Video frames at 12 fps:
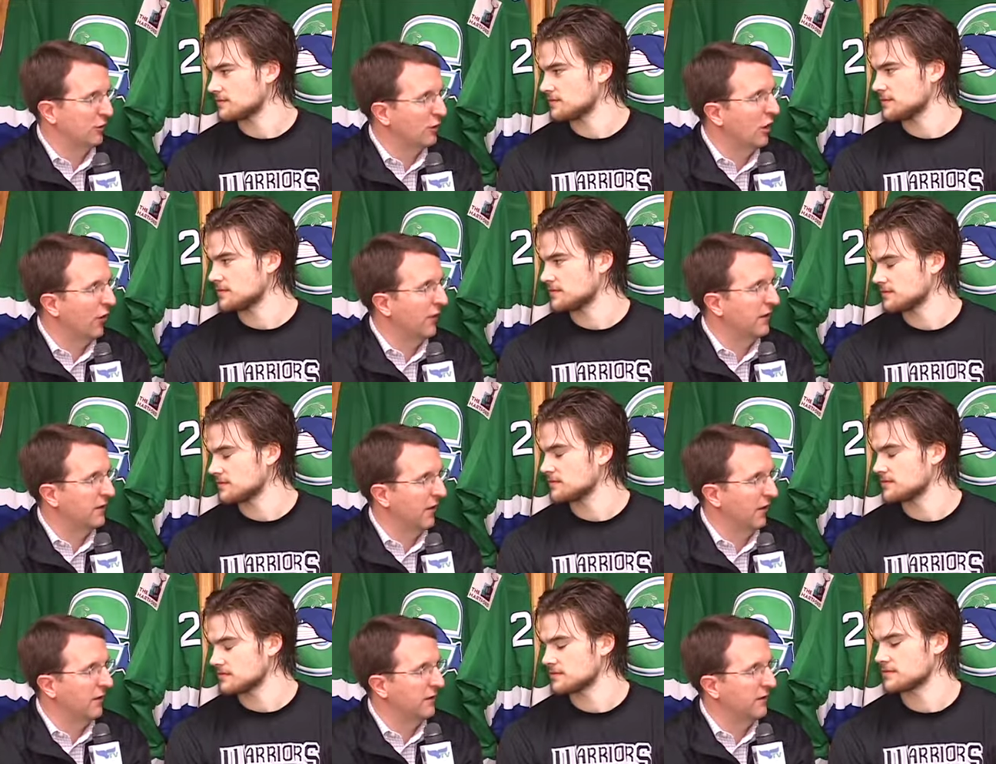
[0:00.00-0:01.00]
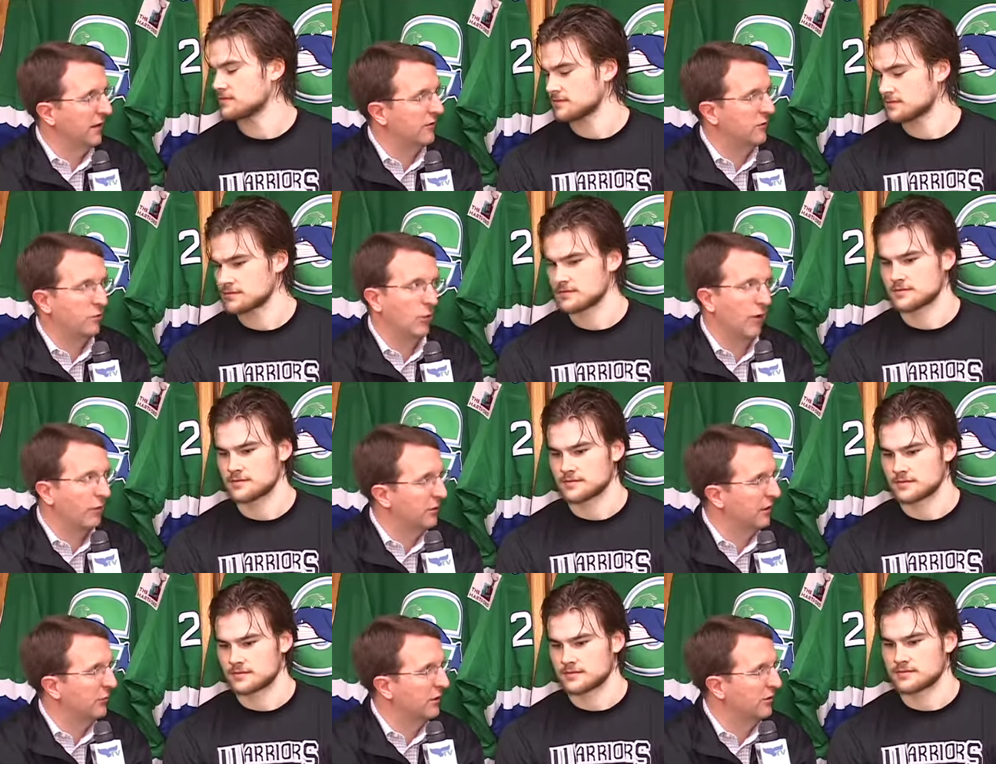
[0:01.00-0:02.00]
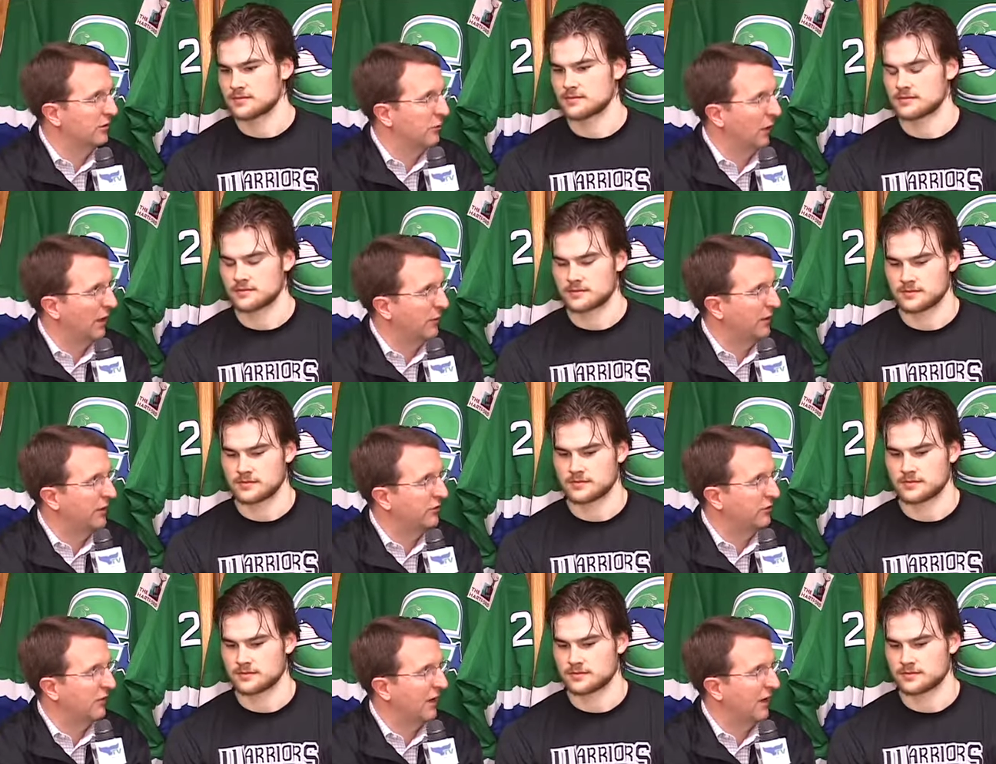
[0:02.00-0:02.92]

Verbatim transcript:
Speaker 1: your calling card. That's one of the big reasons why the Rangers